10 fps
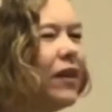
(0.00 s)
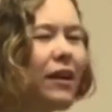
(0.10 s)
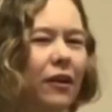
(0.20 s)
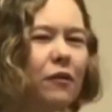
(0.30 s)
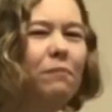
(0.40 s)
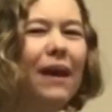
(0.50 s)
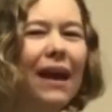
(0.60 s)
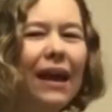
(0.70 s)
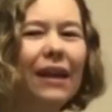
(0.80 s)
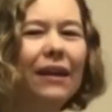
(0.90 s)
than it has
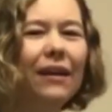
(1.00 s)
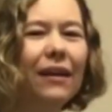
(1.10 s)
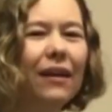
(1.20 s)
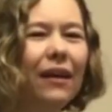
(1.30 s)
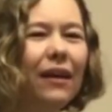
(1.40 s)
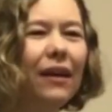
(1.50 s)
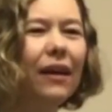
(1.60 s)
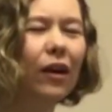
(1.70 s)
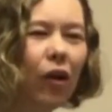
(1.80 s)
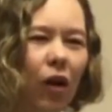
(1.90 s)
been
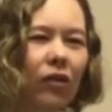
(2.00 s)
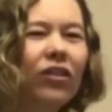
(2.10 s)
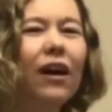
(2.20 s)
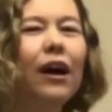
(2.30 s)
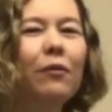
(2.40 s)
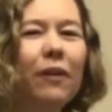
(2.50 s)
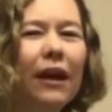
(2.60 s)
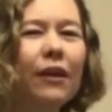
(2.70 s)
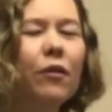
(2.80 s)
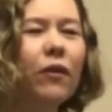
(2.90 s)
in a long time,
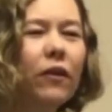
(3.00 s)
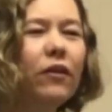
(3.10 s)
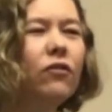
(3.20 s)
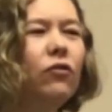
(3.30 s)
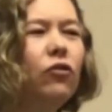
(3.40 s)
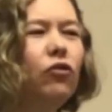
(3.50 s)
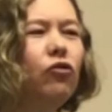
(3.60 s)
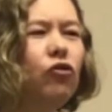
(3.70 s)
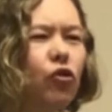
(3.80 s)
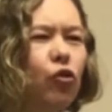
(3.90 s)
and it's something that is
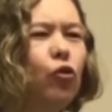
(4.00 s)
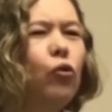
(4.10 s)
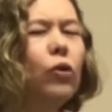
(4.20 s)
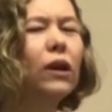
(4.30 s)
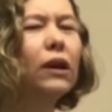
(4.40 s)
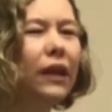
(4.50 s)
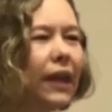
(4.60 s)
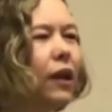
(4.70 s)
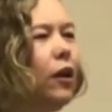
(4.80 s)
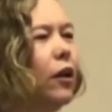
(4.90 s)
too
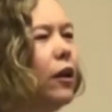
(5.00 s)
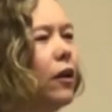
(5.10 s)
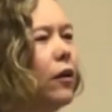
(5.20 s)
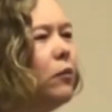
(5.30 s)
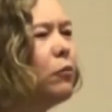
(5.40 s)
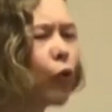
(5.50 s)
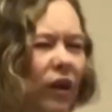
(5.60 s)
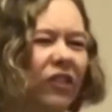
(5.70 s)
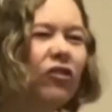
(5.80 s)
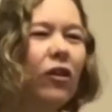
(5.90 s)
little
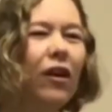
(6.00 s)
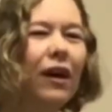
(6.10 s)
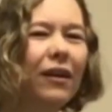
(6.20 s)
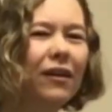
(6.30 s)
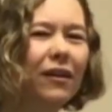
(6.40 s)
preached on.